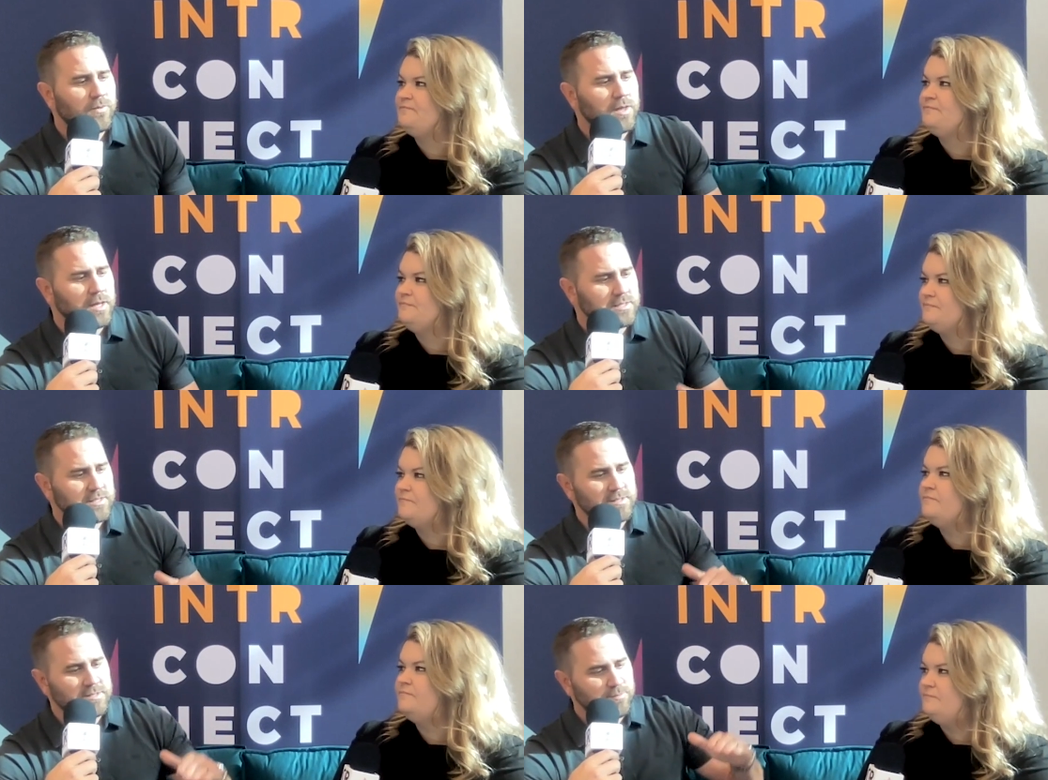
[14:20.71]
Speaker 1: things
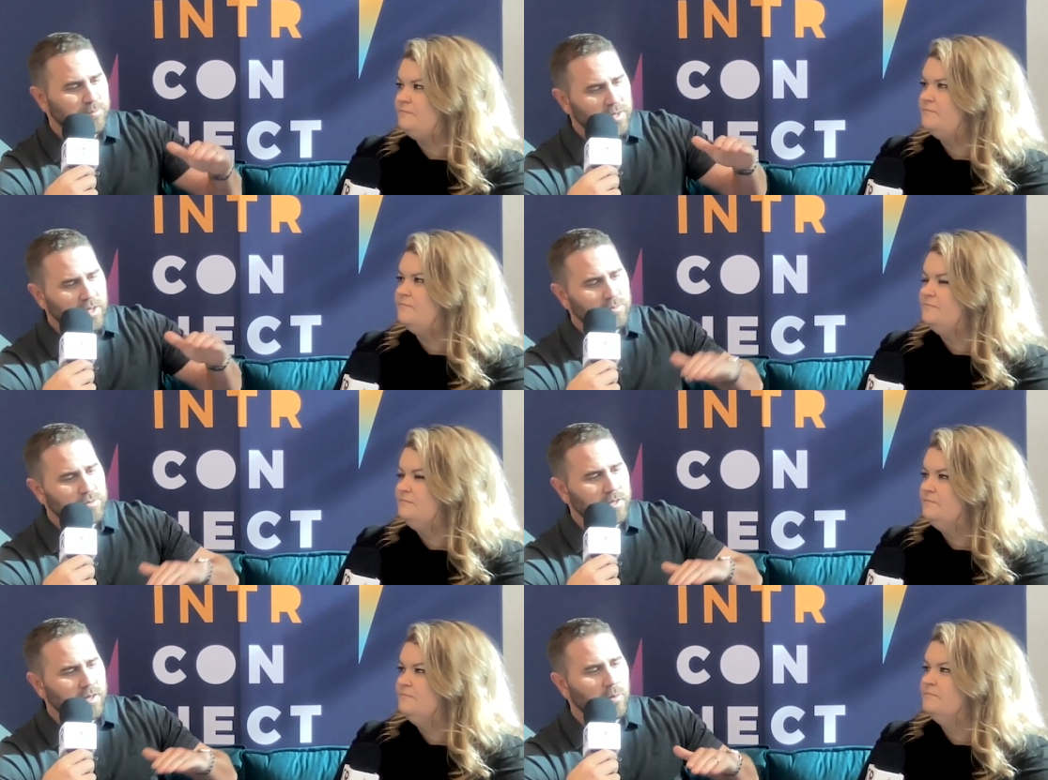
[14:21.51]
is being
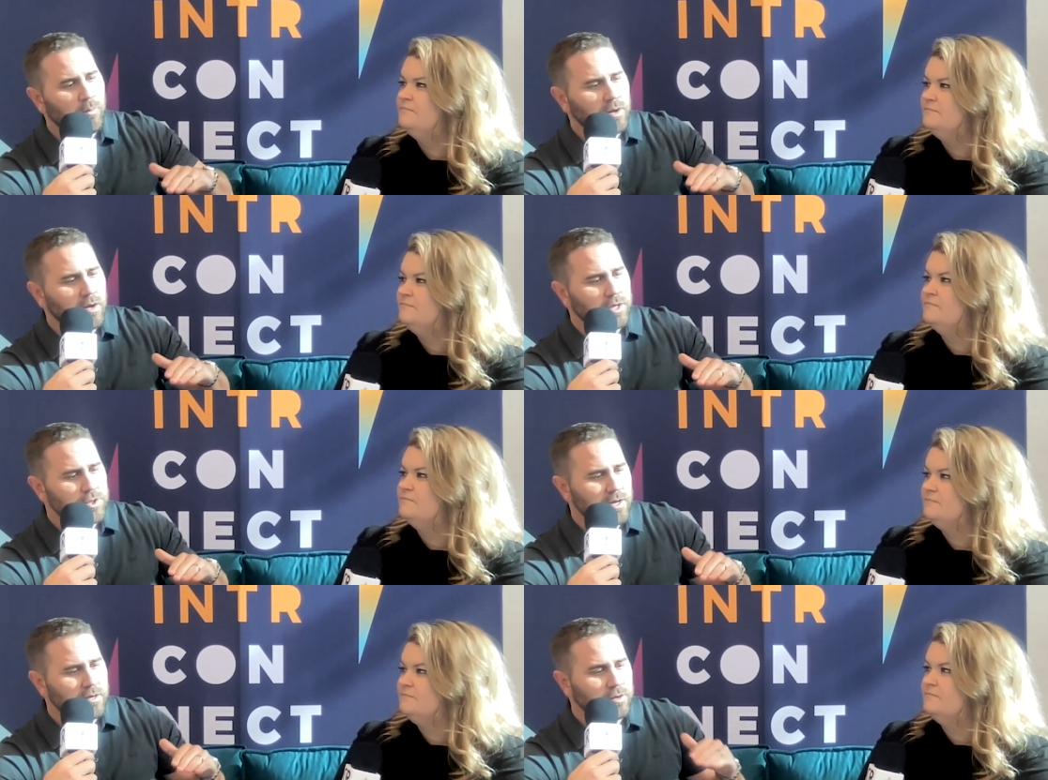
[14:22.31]
able to help a
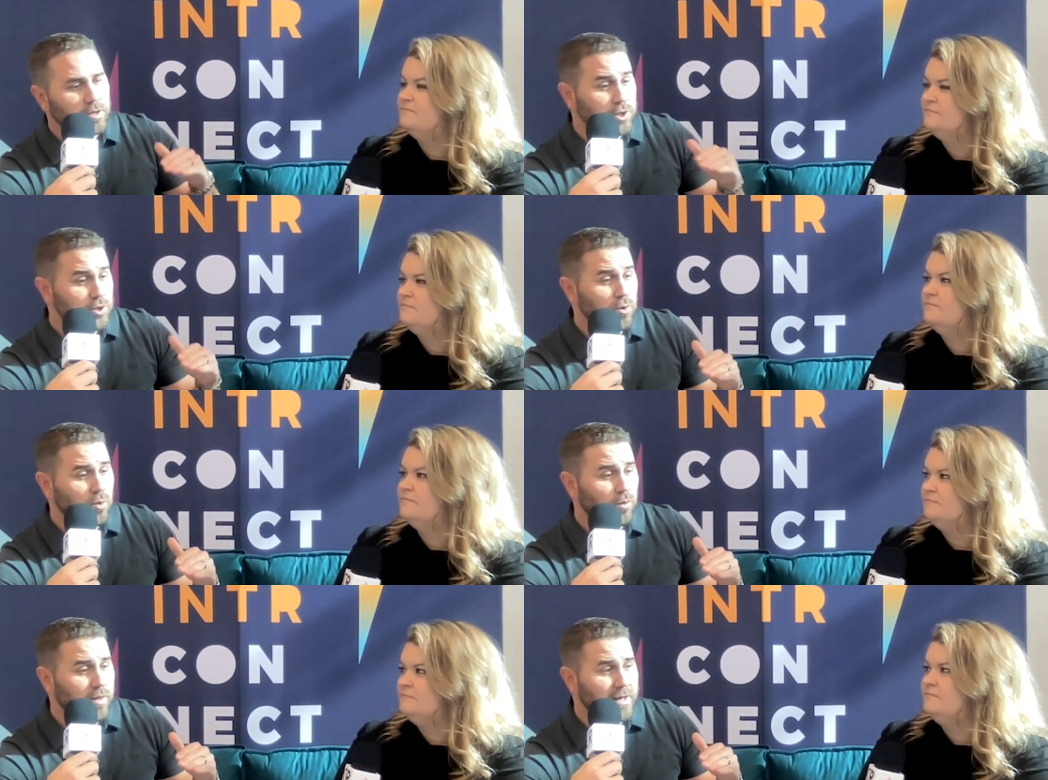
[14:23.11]
contractor
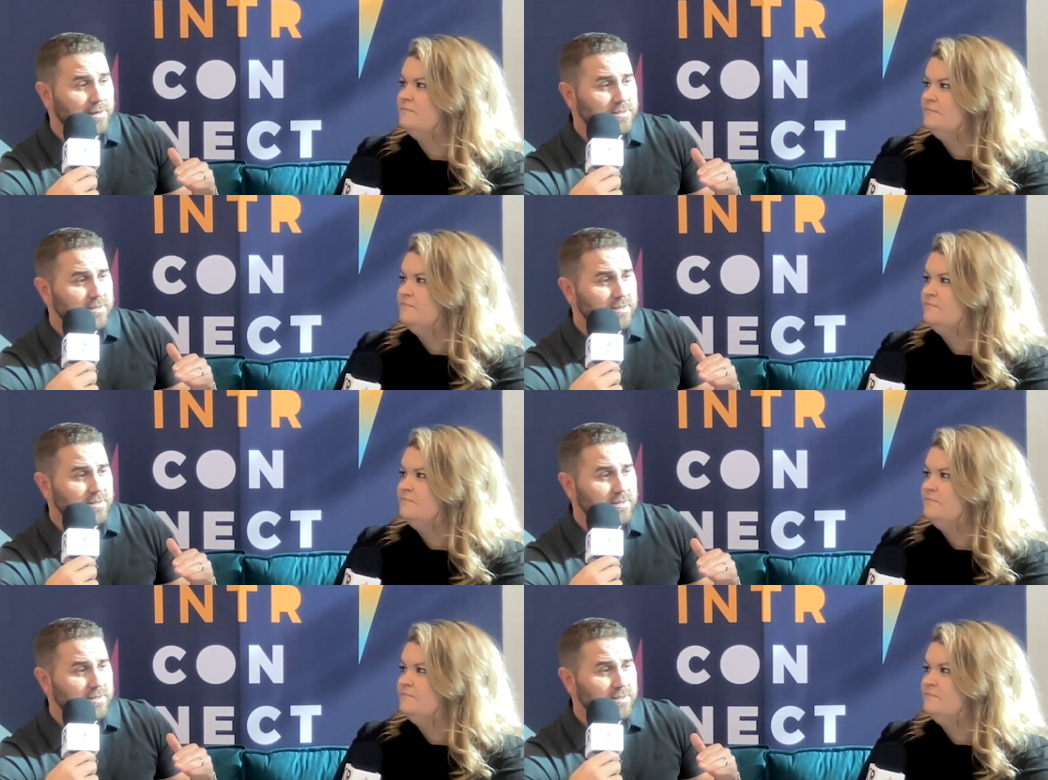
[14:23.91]
control that